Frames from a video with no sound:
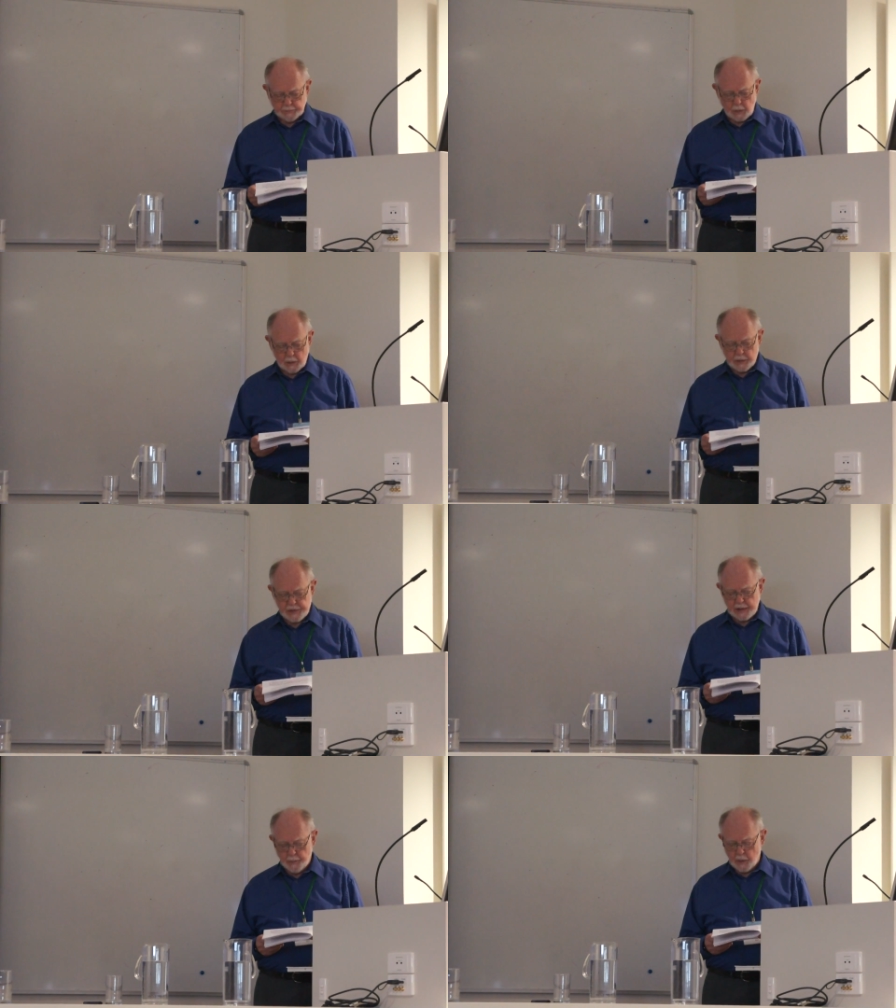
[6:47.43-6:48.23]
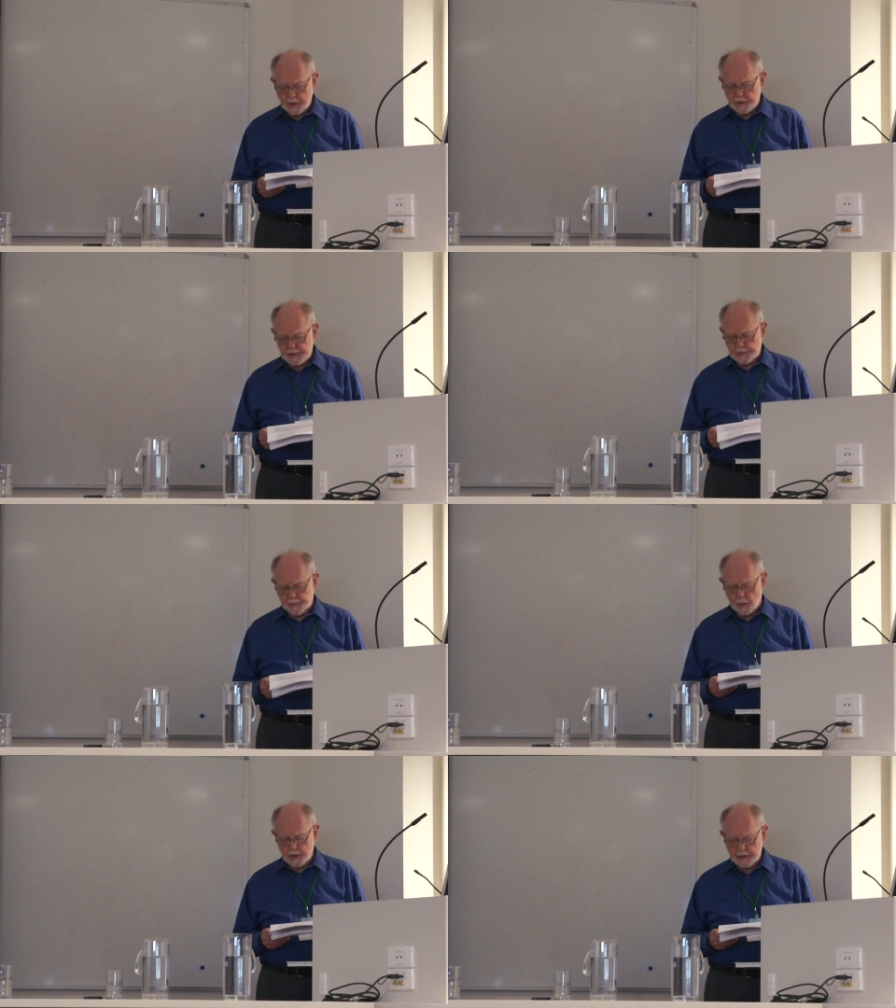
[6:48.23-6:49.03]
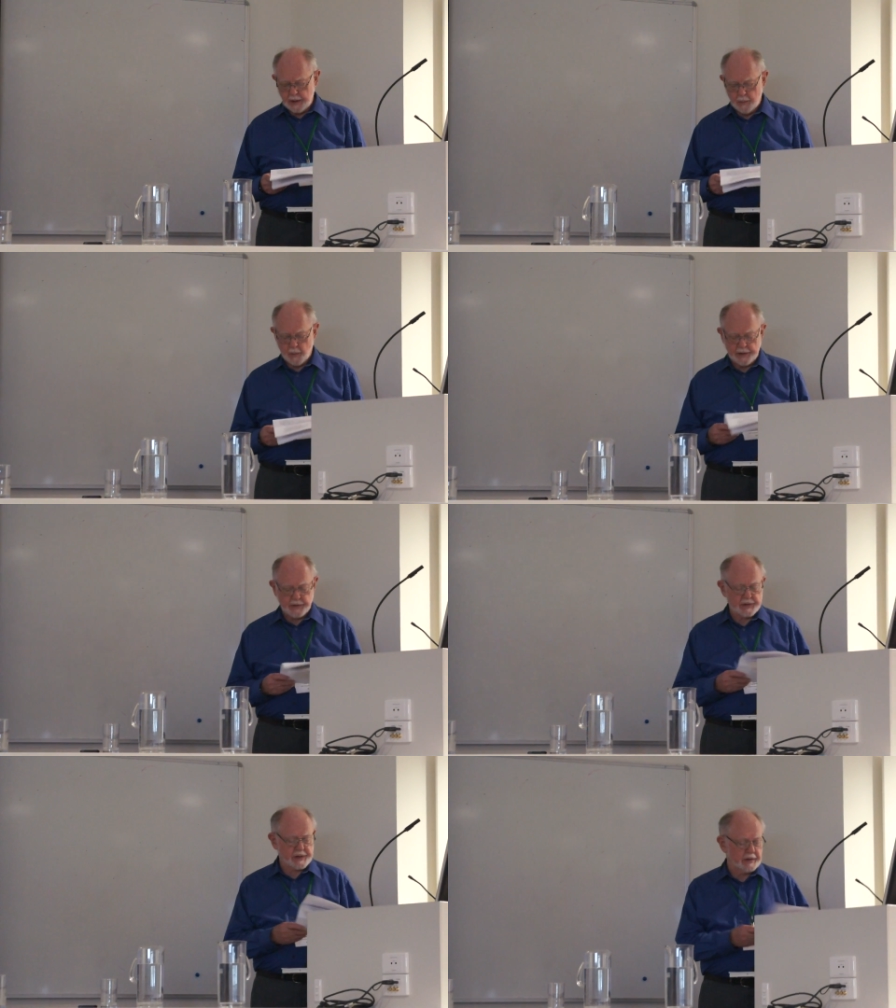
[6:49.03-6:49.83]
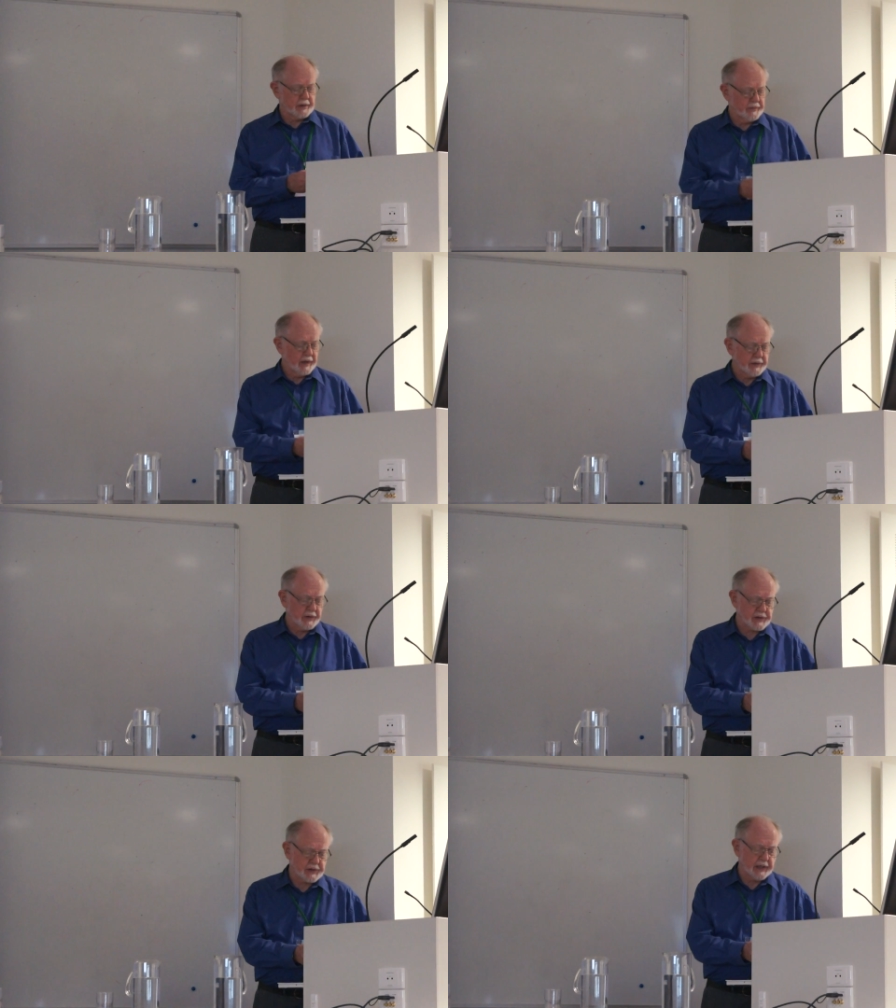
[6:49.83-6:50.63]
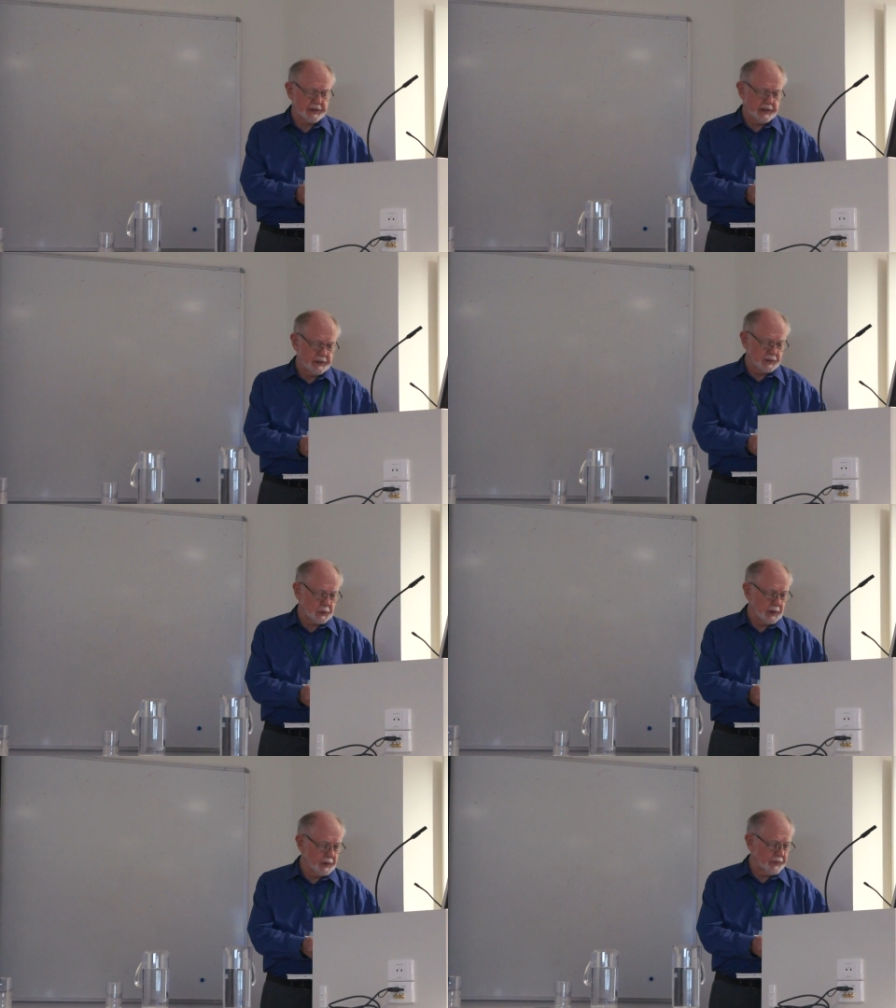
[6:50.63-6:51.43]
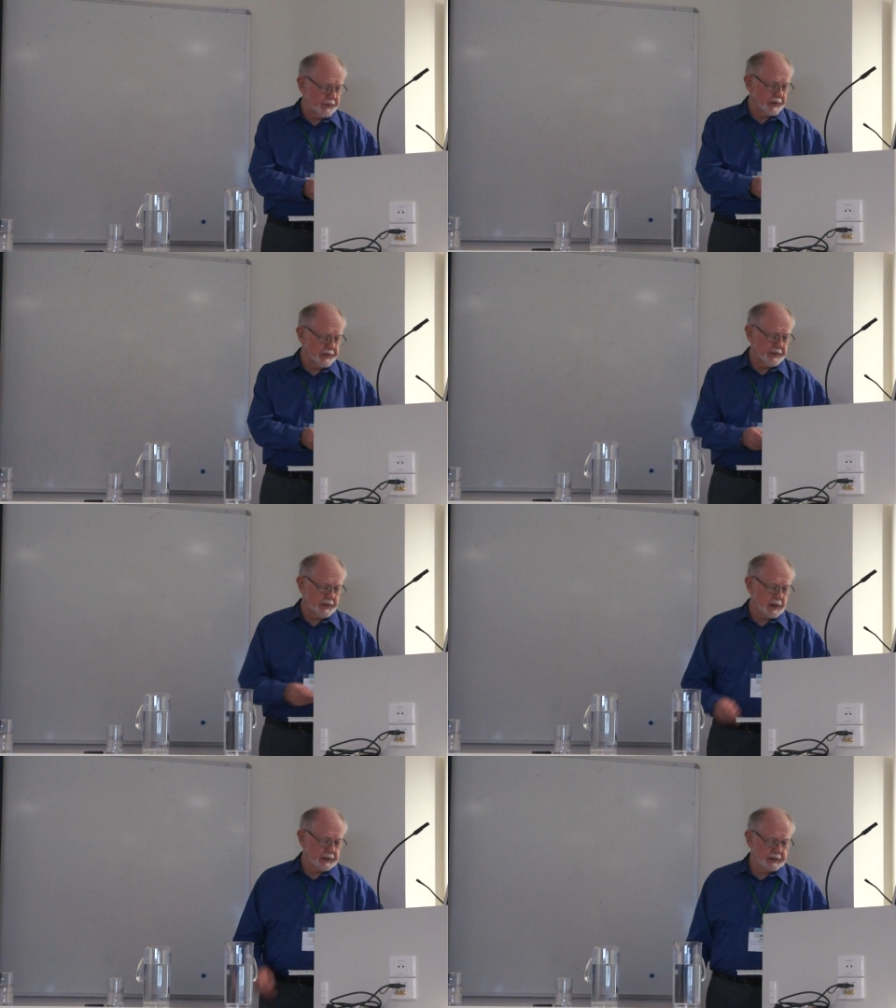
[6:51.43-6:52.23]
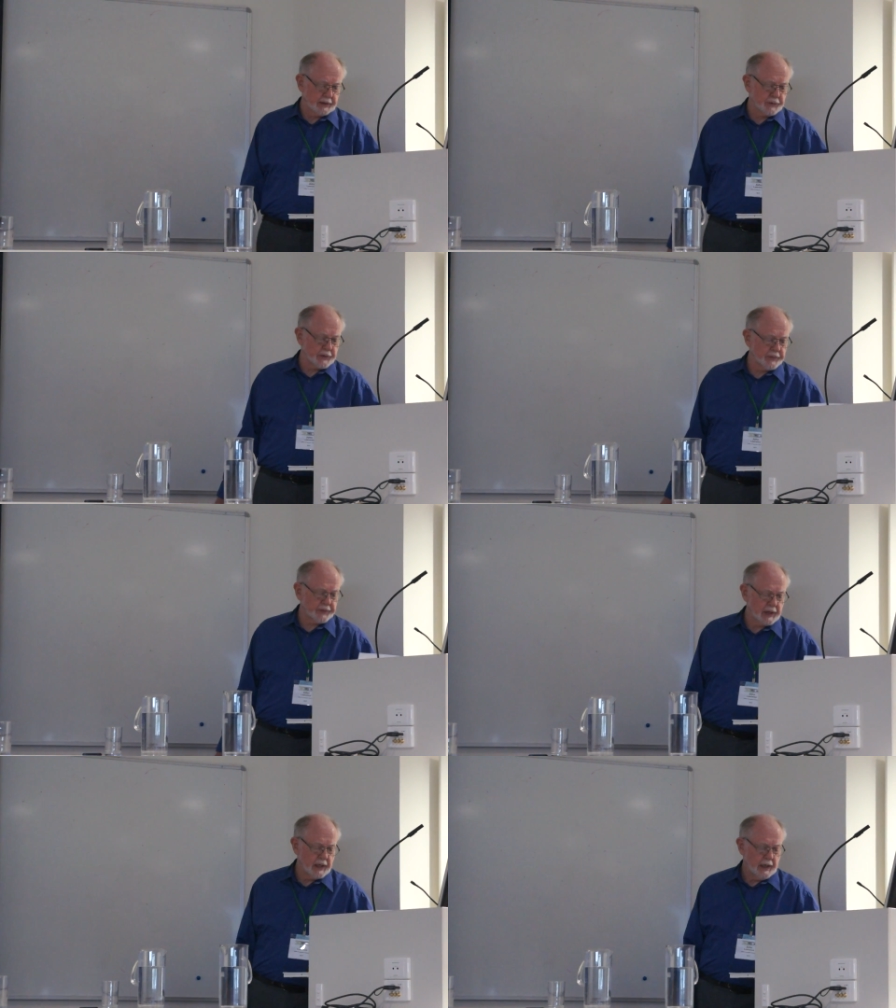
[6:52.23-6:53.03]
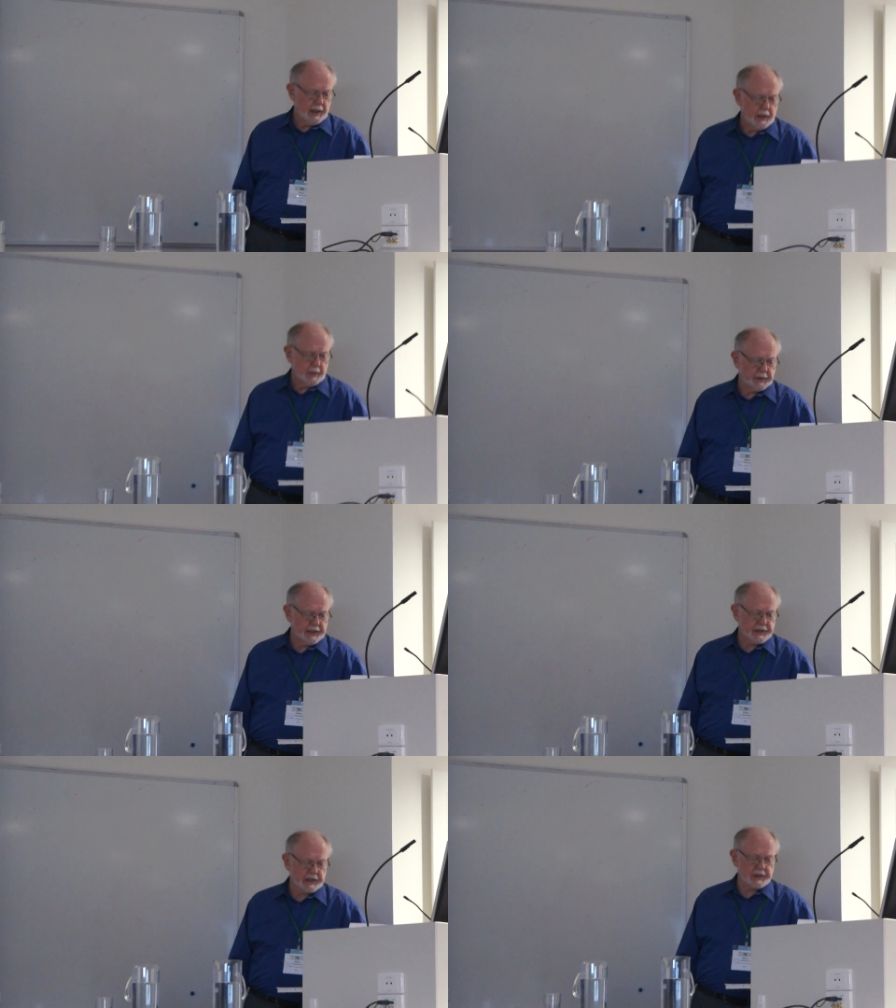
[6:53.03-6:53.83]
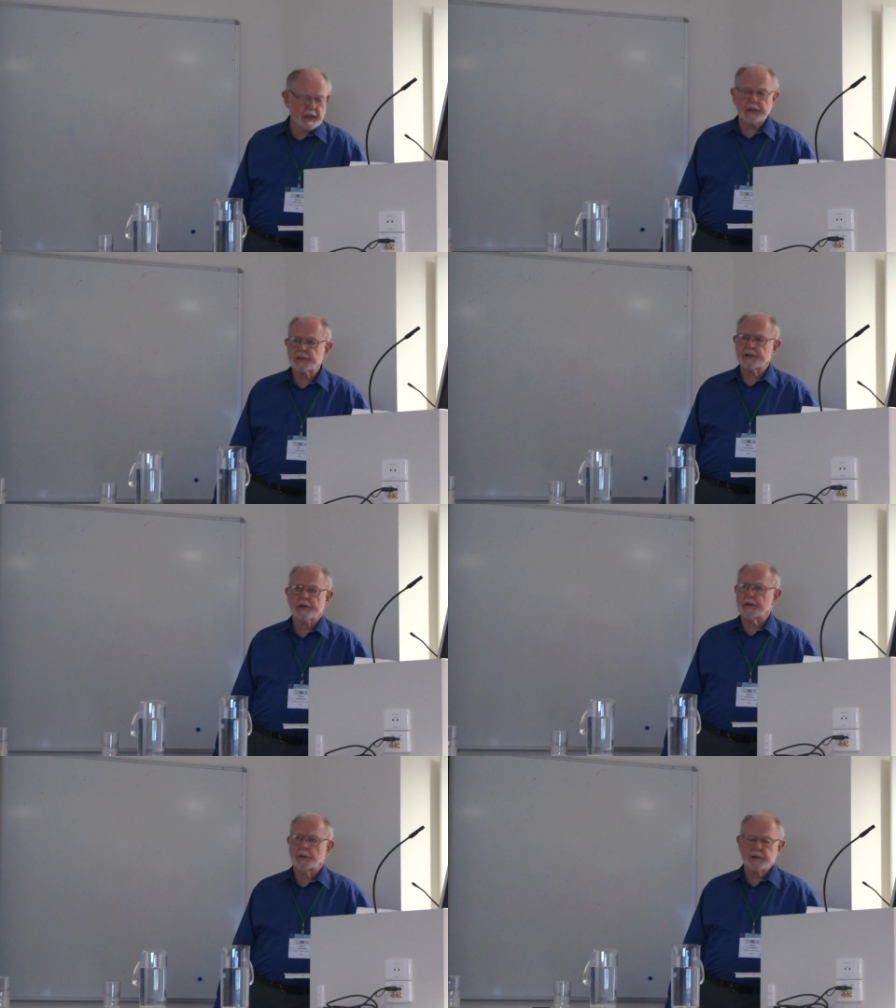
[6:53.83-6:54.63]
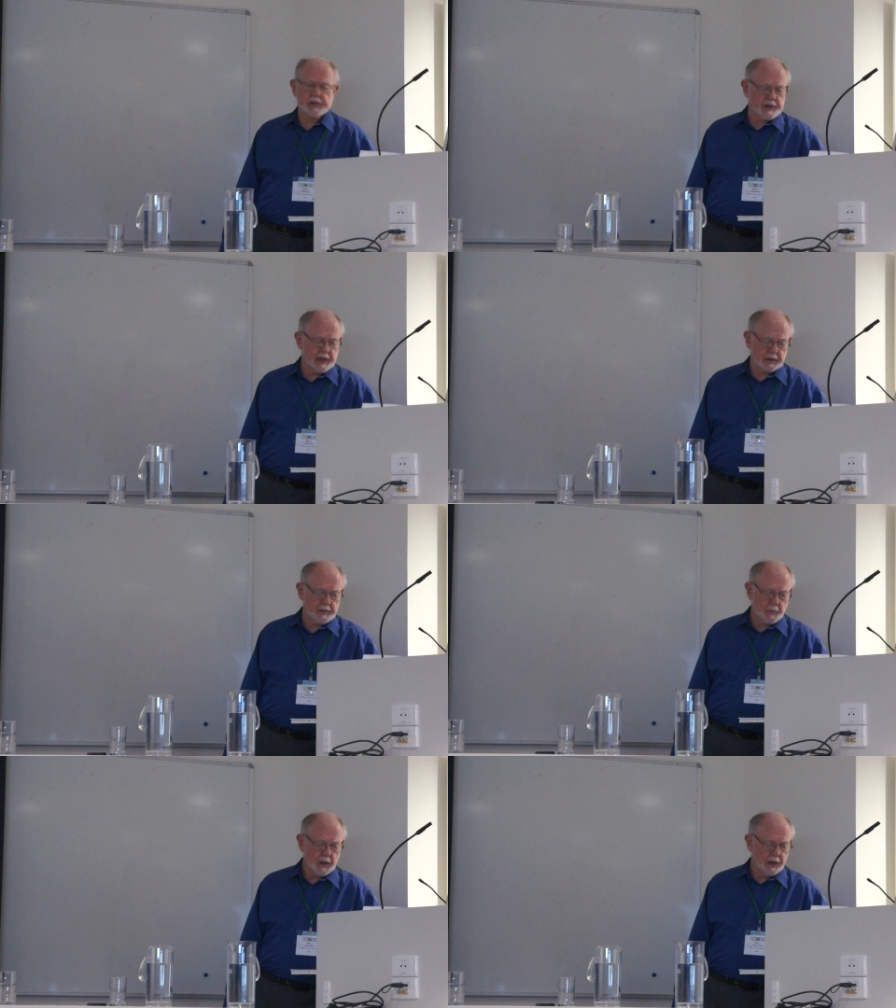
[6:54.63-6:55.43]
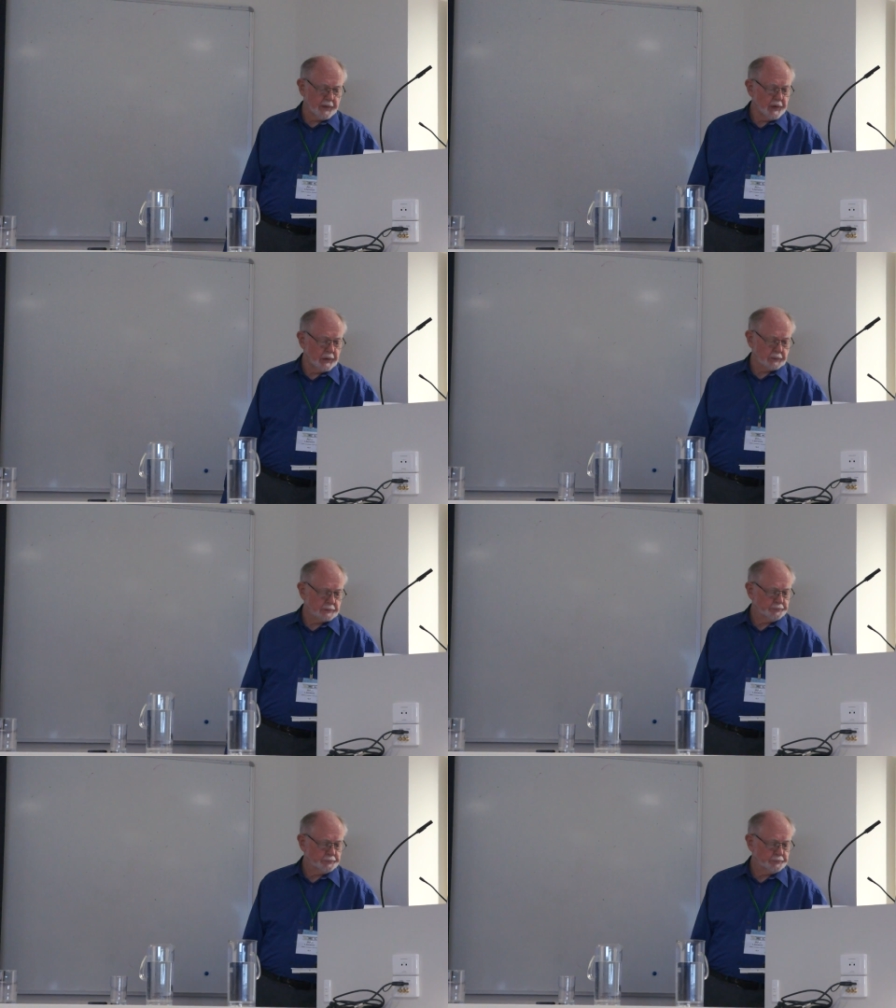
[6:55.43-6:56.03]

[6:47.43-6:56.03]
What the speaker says: Although some workers supported Wegener's 1912 theory of continental drift, plate tectonics theory was as yet unknown.